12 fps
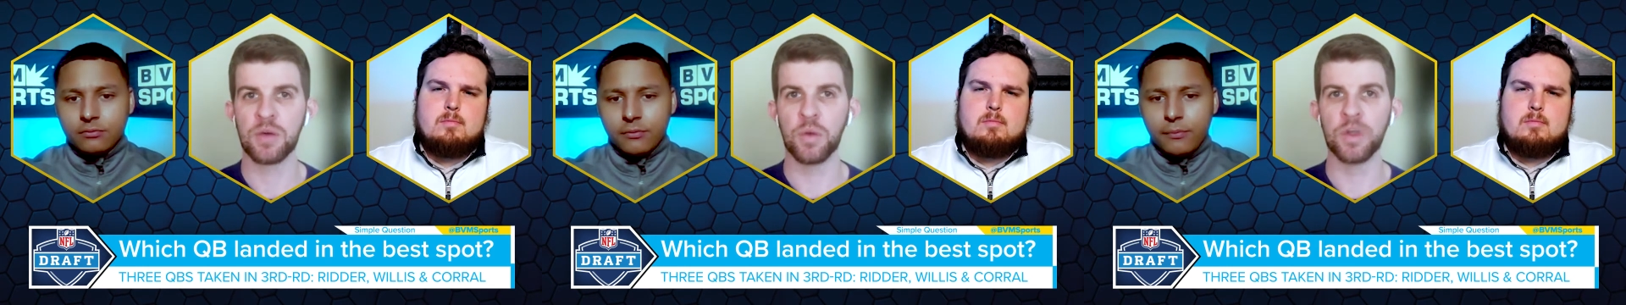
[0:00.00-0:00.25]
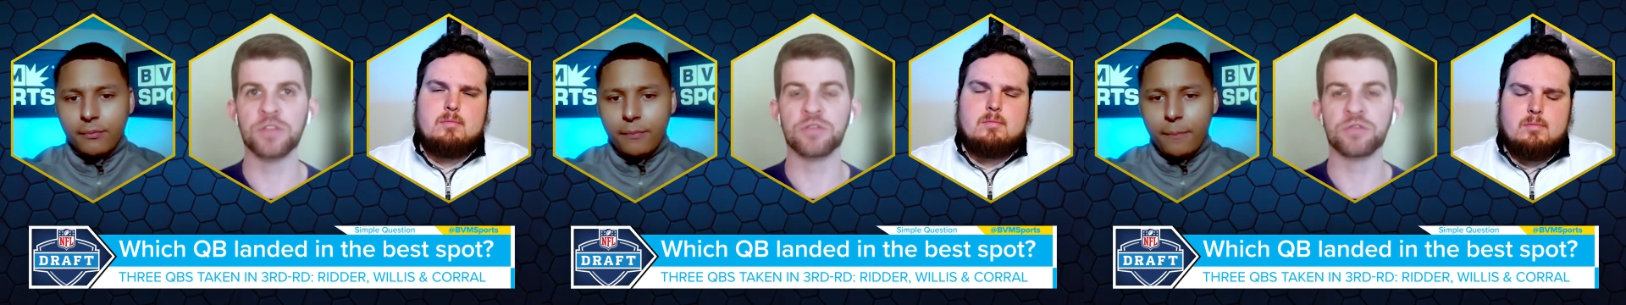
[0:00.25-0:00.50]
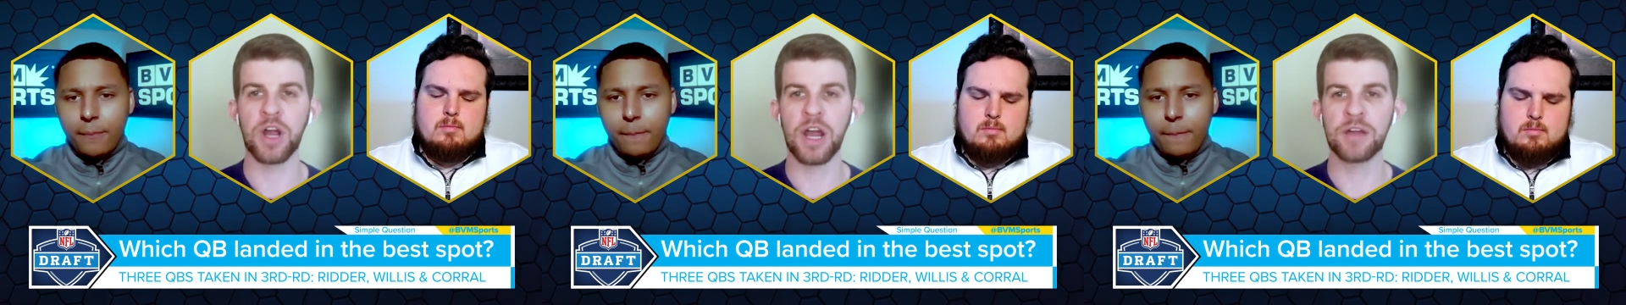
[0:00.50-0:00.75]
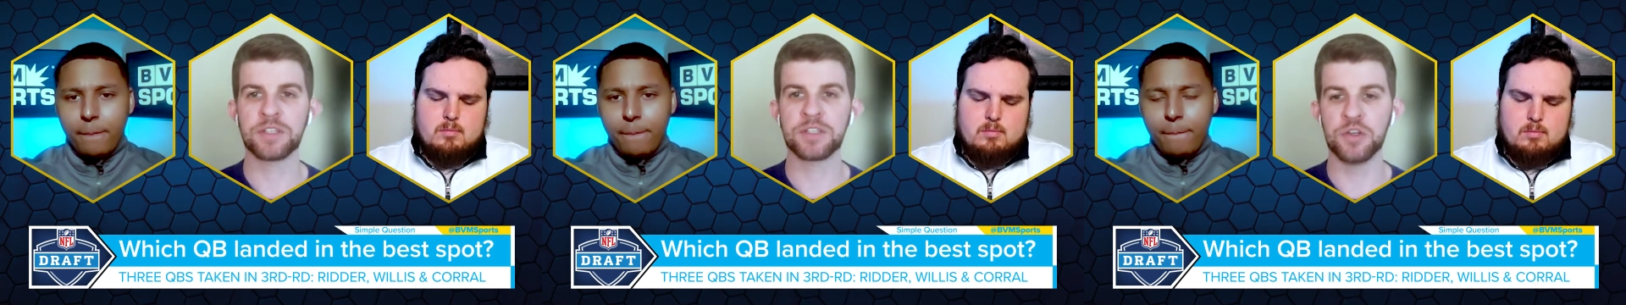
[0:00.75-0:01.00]
Speaker 1: when you
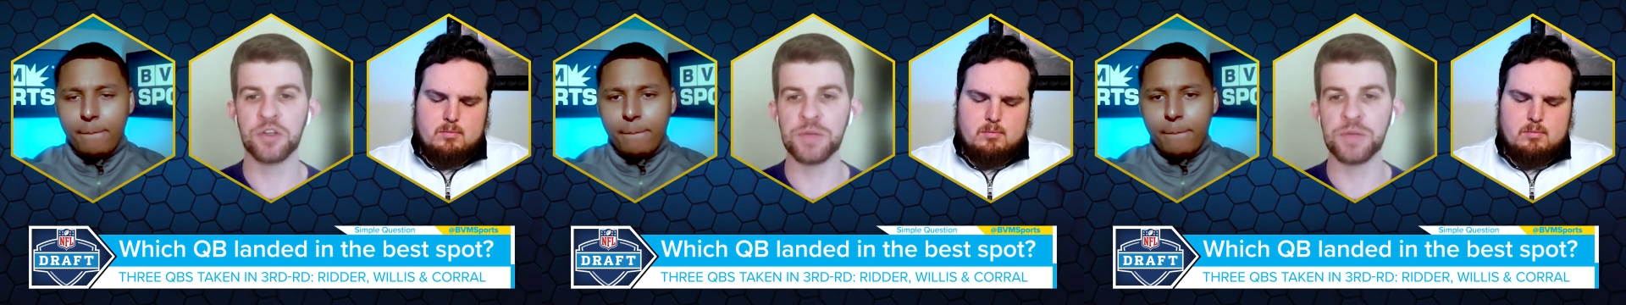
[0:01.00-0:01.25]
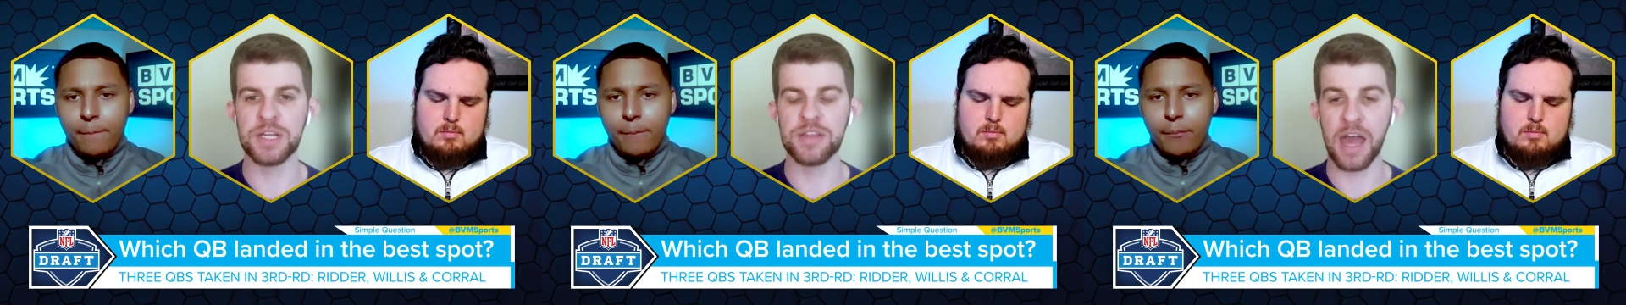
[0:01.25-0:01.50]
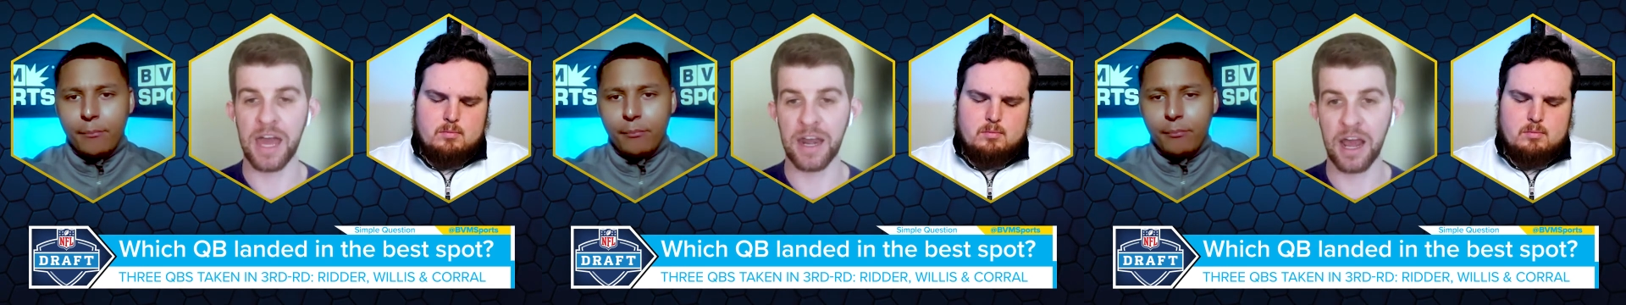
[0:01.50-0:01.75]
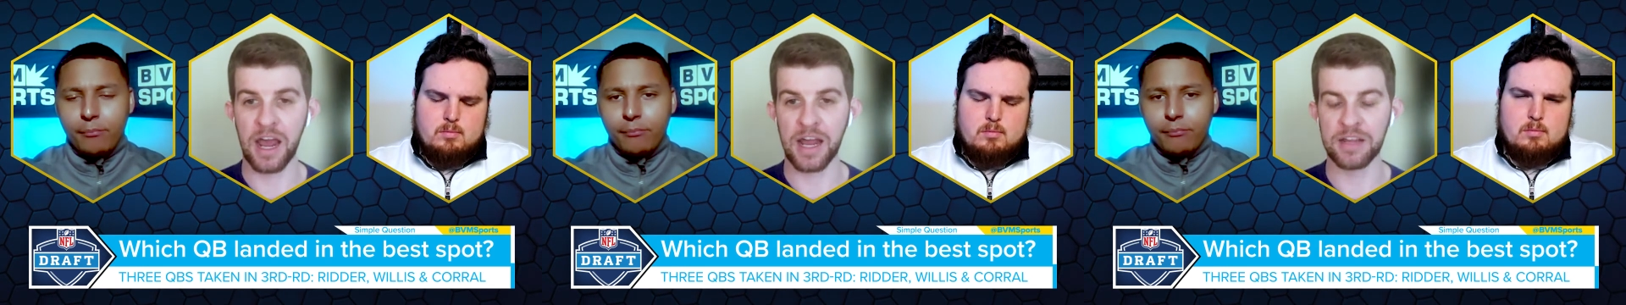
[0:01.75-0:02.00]
draft a QB that
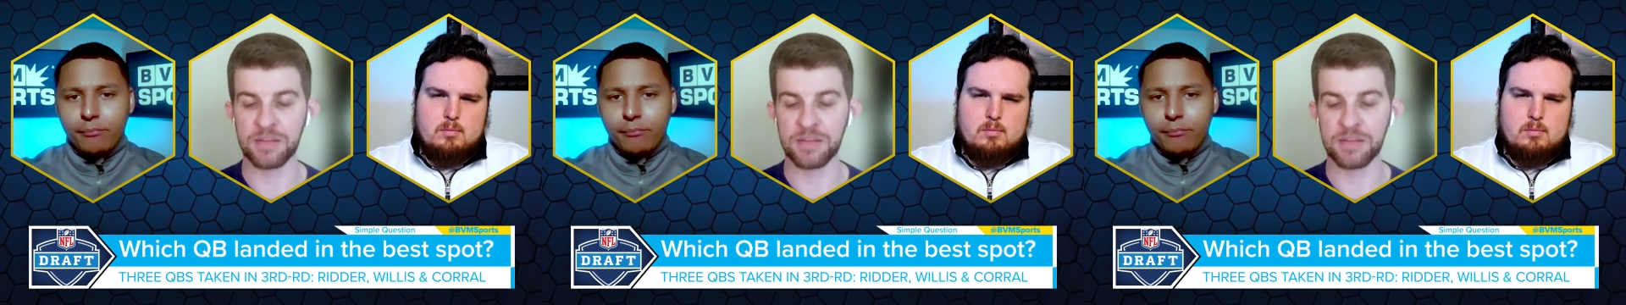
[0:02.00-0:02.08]
high.